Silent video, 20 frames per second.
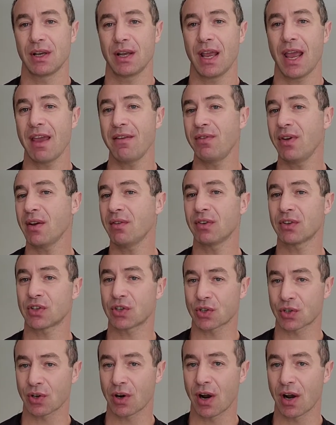Have you ever
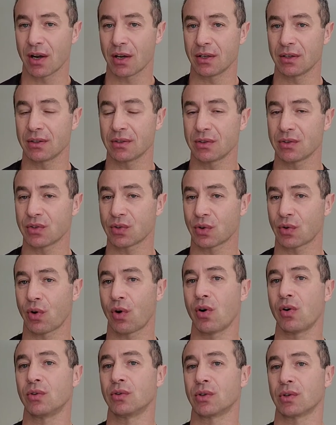tried to
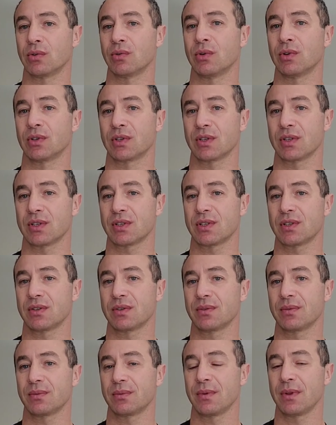call Qantas?